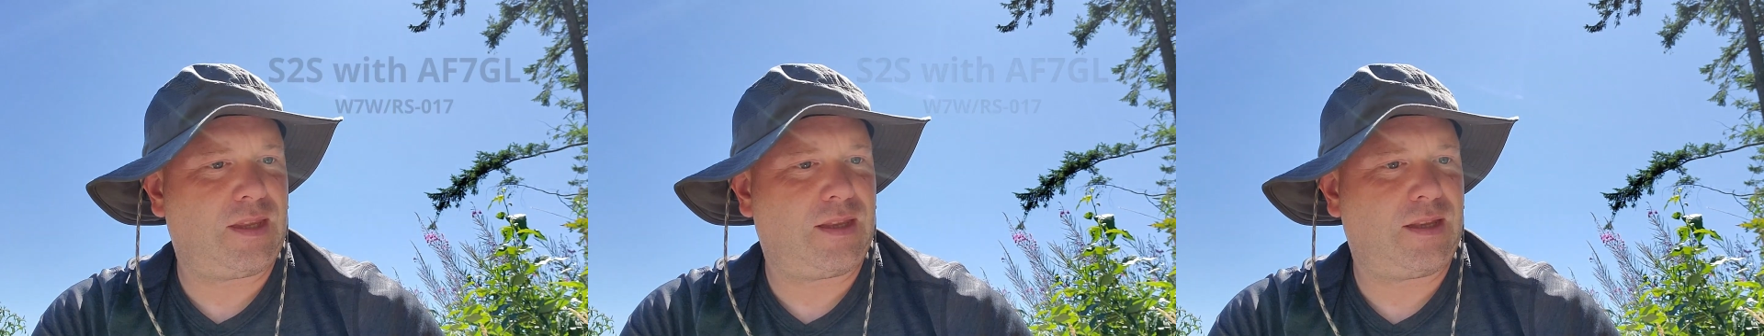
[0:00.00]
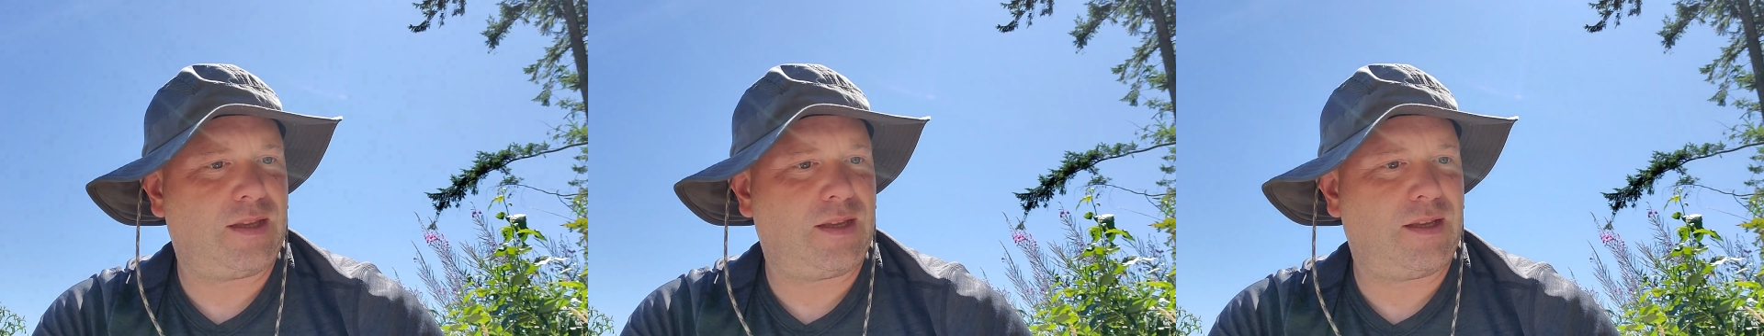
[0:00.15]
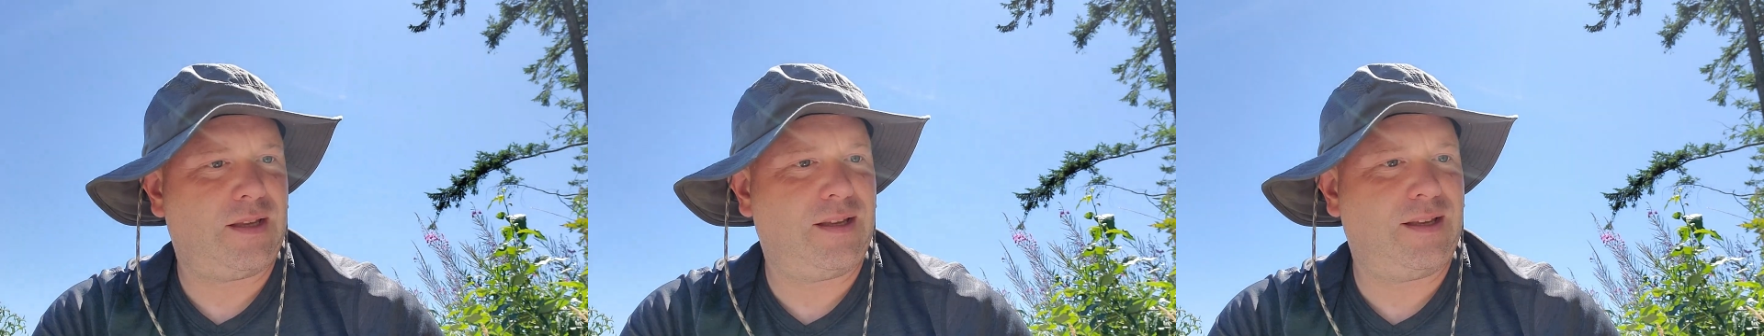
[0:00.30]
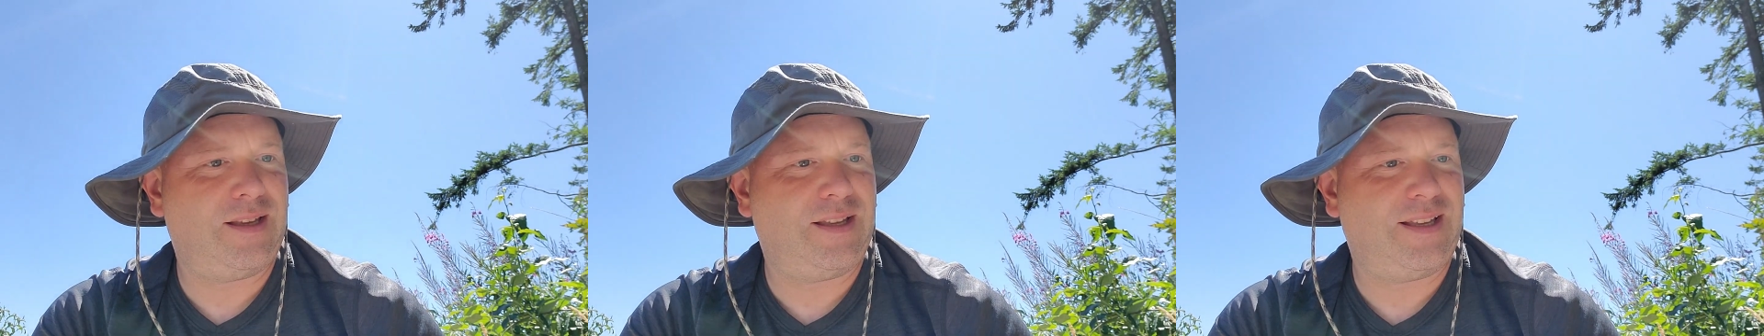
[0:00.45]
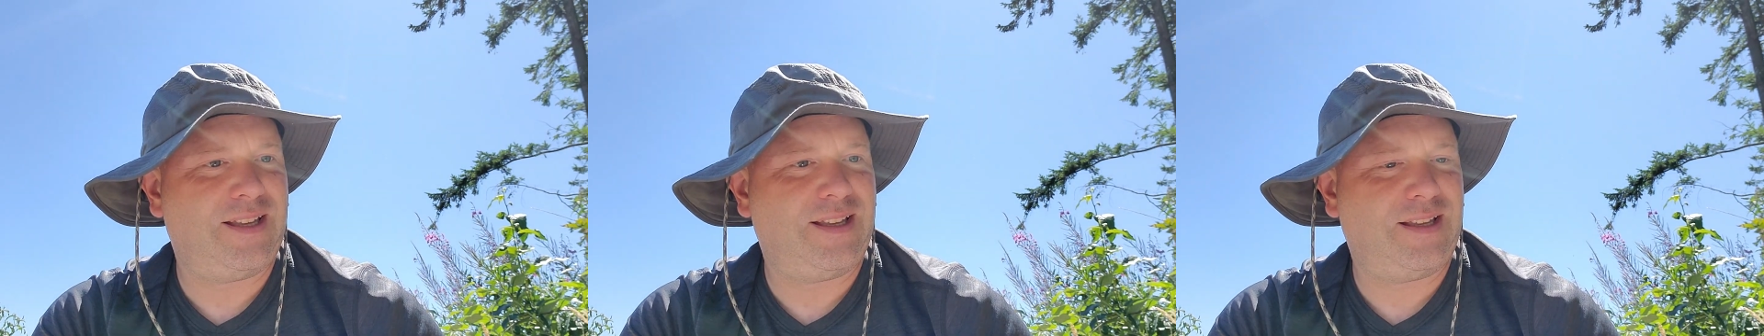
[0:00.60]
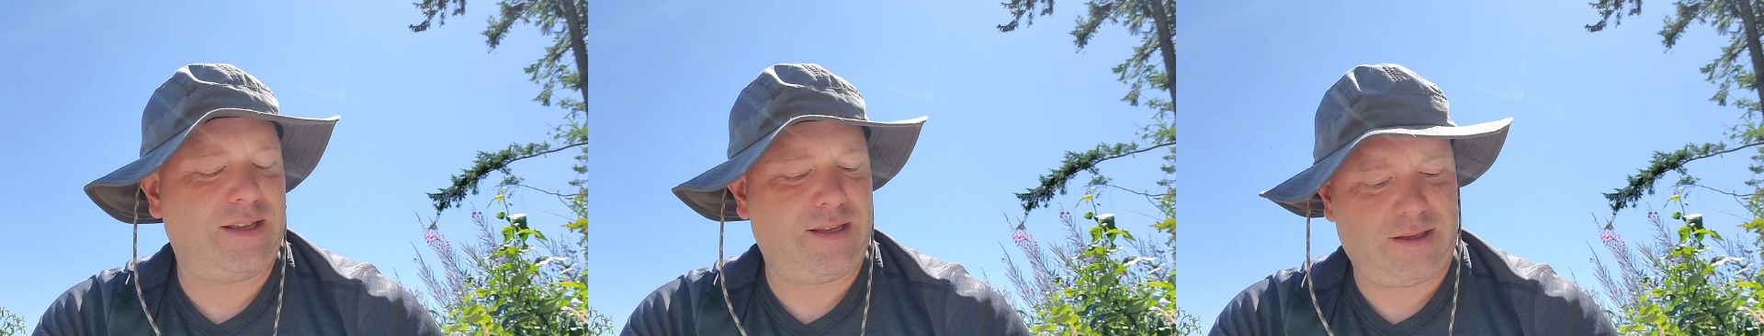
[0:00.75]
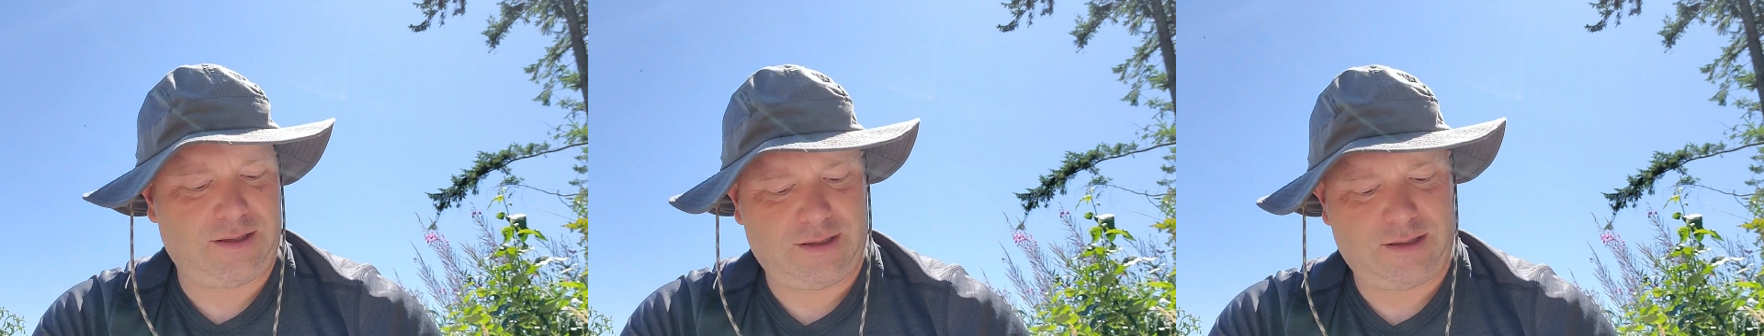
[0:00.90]
You're
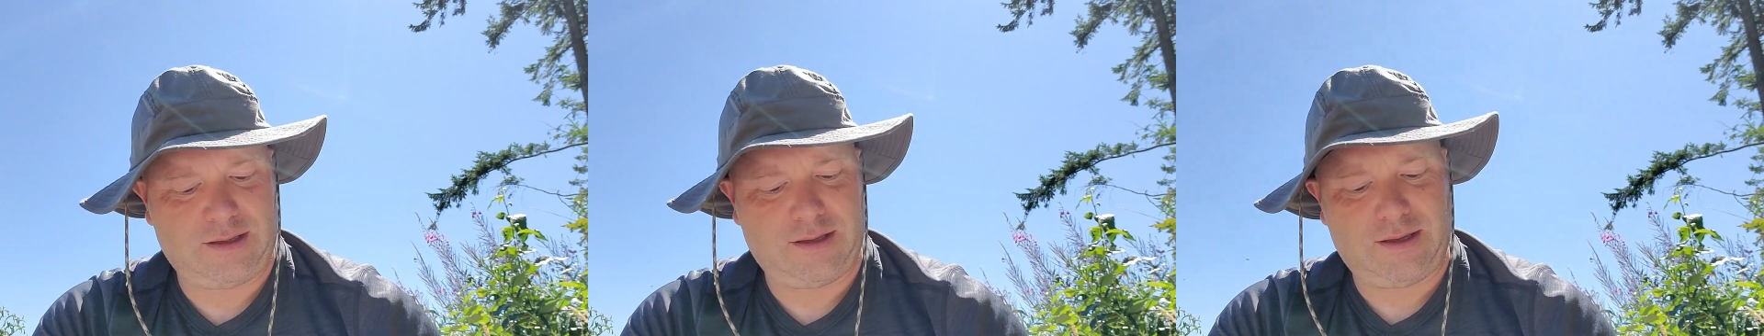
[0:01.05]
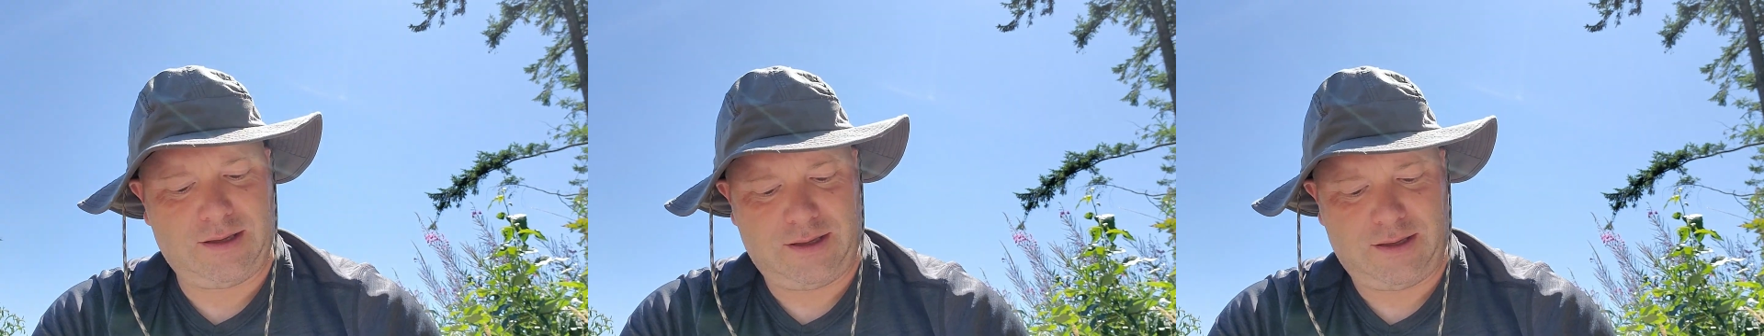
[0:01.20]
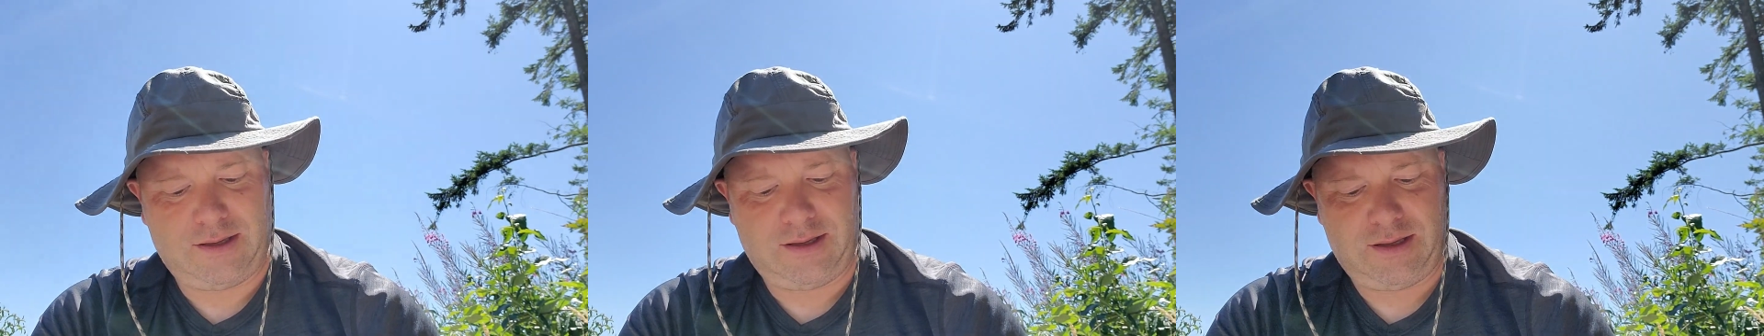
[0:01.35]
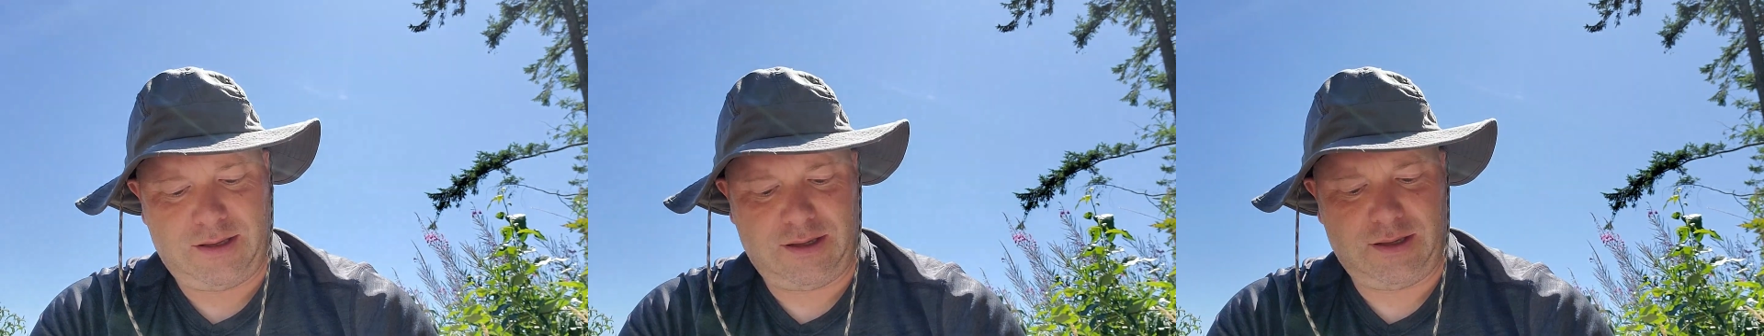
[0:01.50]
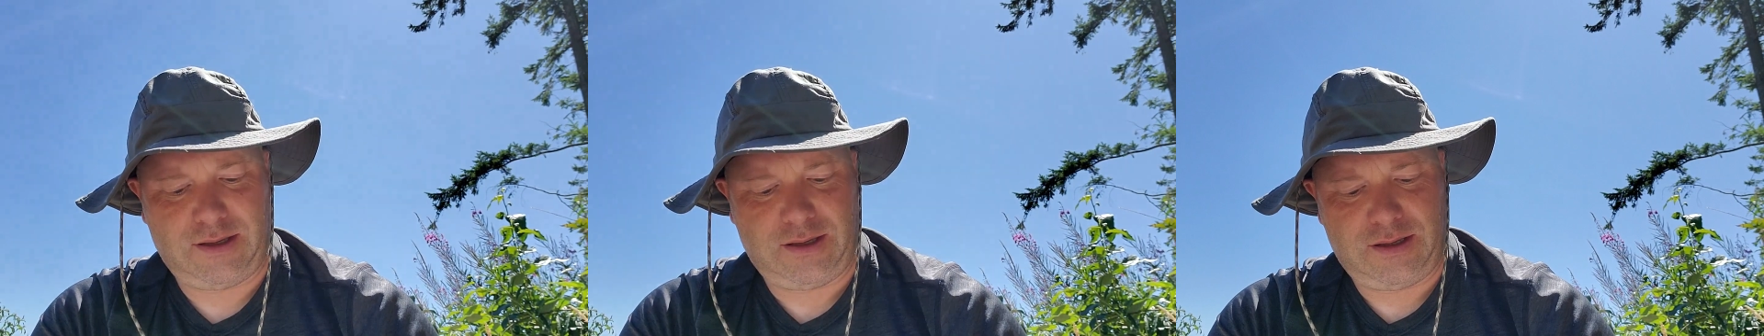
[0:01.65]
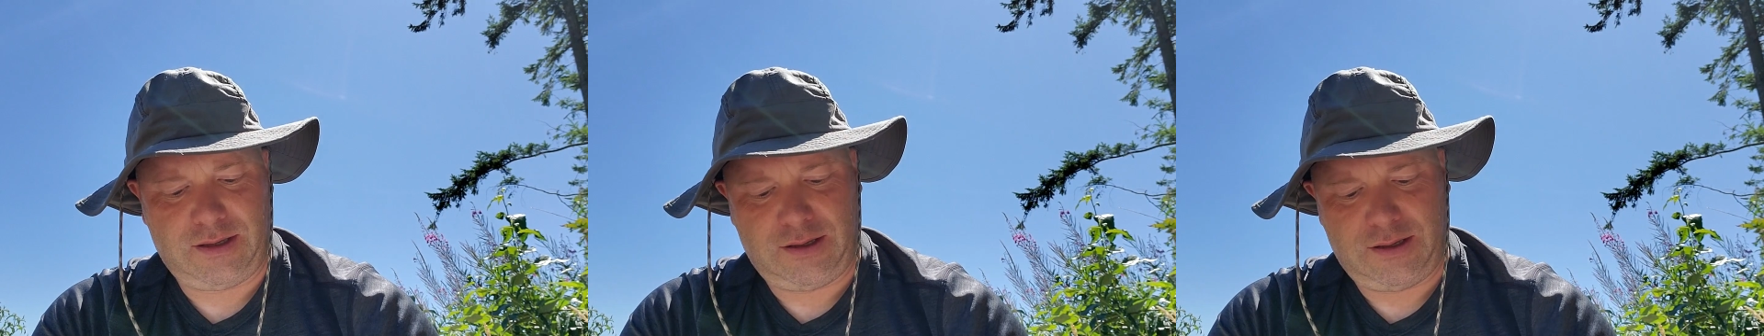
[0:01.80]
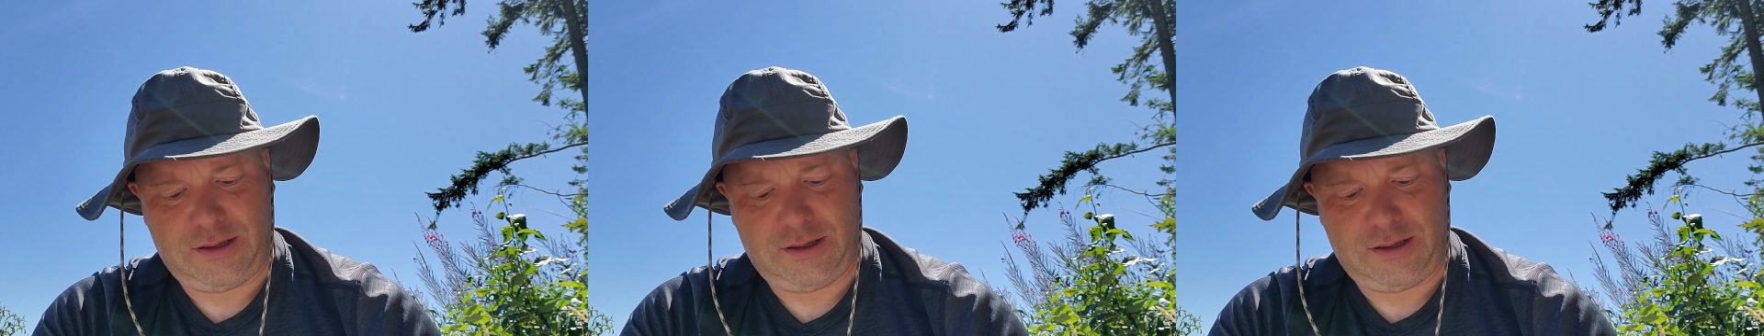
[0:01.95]
56, 56 now.